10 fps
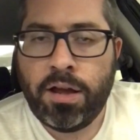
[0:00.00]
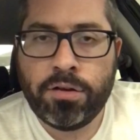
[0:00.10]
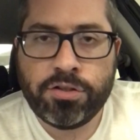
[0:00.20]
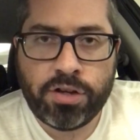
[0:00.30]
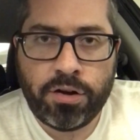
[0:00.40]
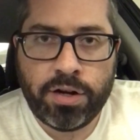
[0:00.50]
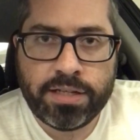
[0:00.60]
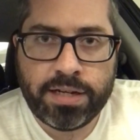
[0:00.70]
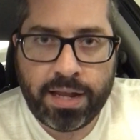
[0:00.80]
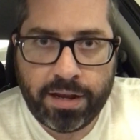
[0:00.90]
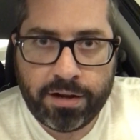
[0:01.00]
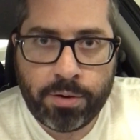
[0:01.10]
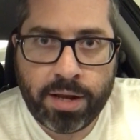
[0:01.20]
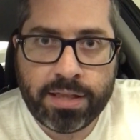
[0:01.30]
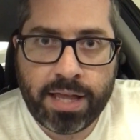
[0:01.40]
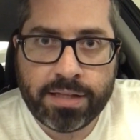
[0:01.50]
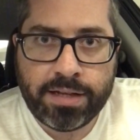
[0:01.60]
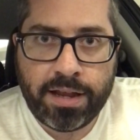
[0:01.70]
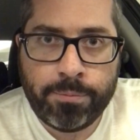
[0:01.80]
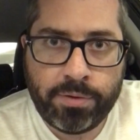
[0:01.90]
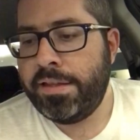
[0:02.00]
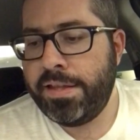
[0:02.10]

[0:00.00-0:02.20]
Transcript: Oh, sorry, did I get it right that time?